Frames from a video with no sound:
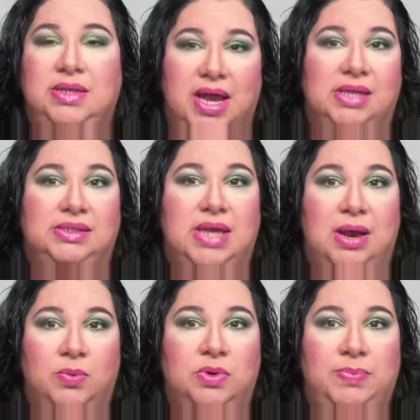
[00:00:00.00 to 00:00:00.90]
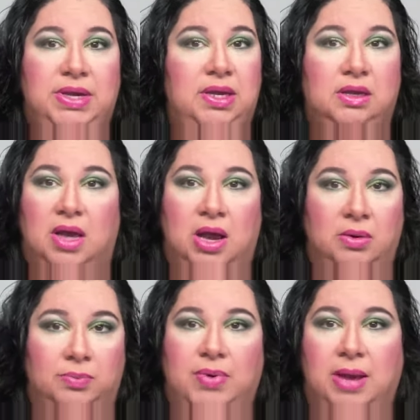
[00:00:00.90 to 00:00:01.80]
yes i would be i
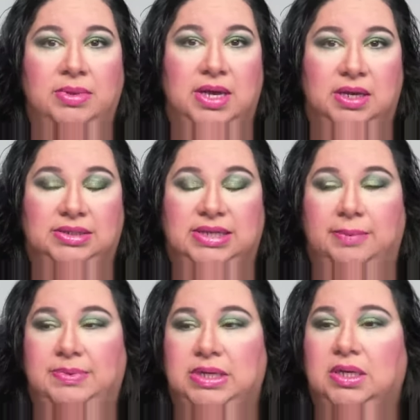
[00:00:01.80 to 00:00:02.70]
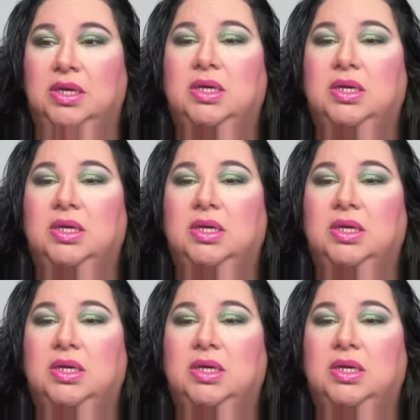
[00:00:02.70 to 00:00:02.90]
would probably get accepted